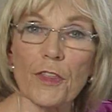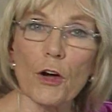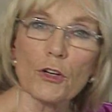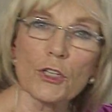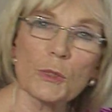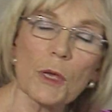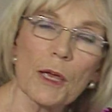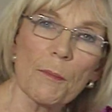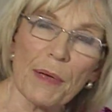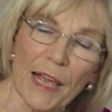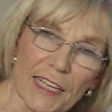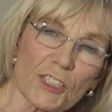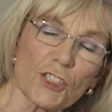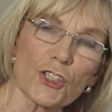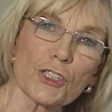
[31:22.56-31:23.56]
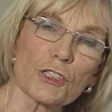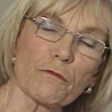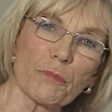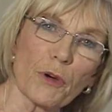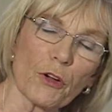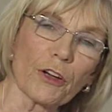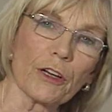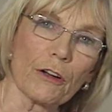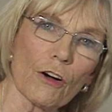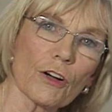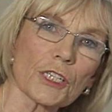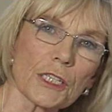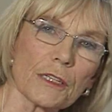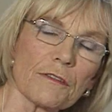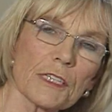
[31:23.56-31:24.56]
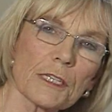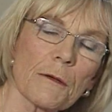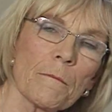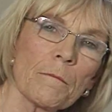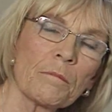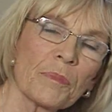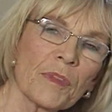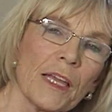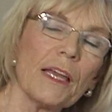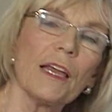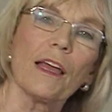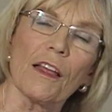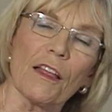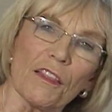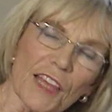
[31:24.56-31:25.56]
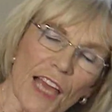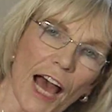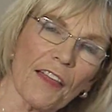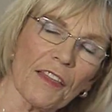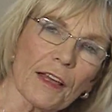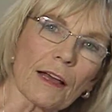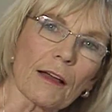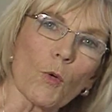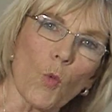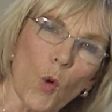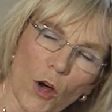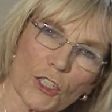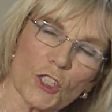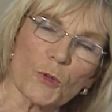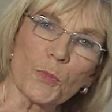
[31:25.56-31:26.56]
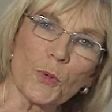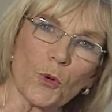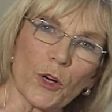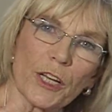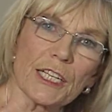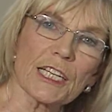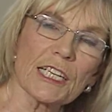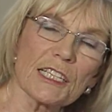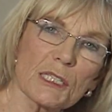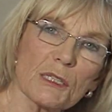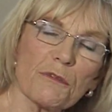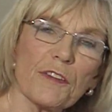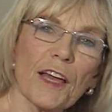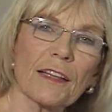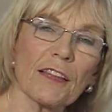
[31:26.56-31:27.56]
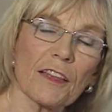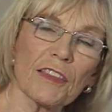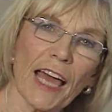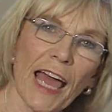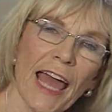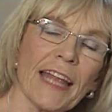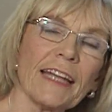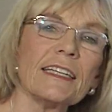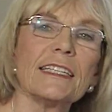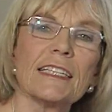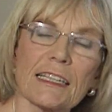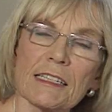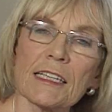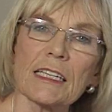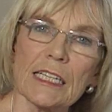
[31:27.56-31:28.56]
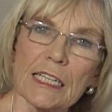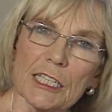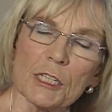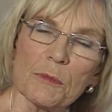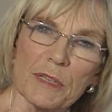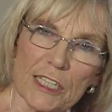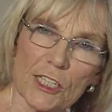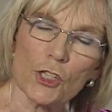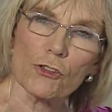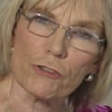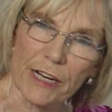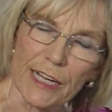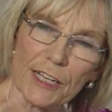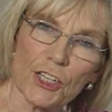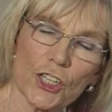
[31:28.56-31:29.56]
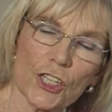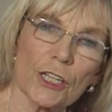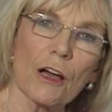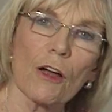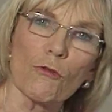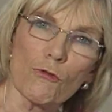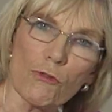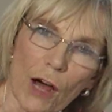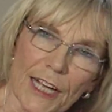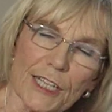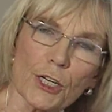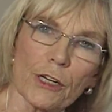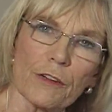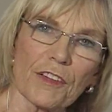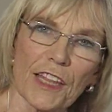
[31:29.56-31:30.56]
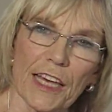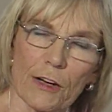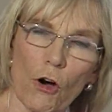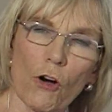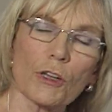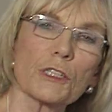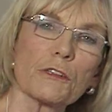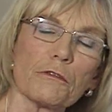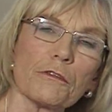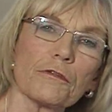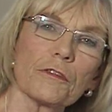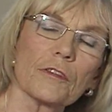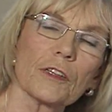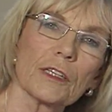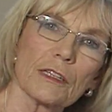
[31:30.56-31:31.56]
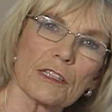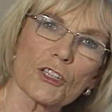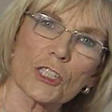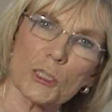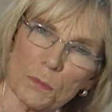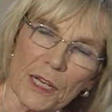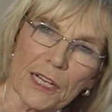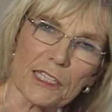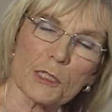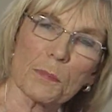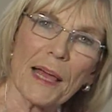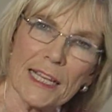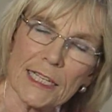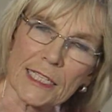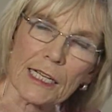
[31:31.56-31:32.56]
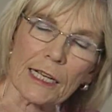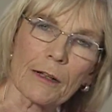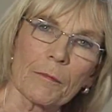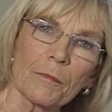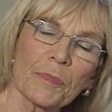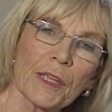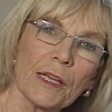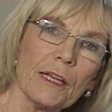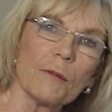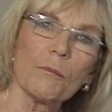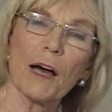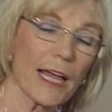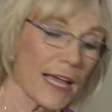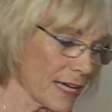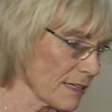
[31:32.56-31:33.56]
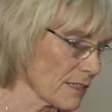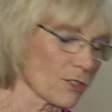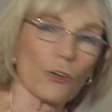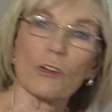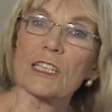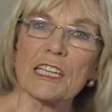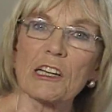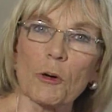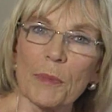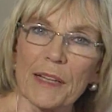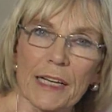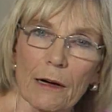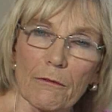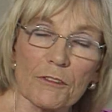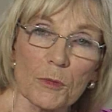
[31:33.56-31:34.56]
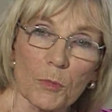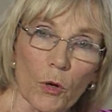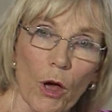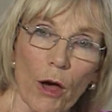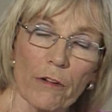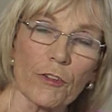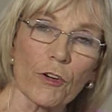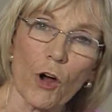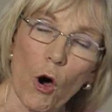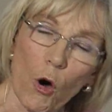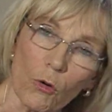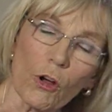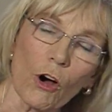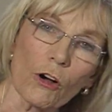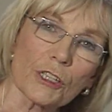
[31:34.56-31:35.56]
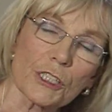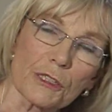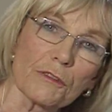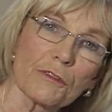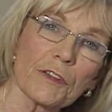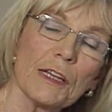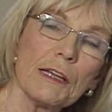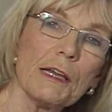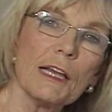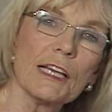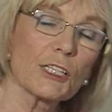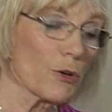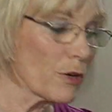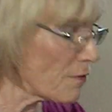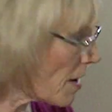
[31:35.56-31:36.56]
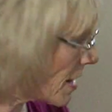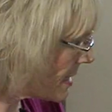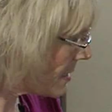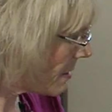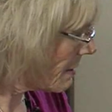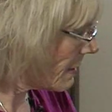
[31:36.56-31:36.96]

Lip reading: those passages of broken octaves. The other watch point is the fact that the hand doesn't need to be stretched right over that octave spacing. My hand is not terribly comfortable over a whole octave. So if I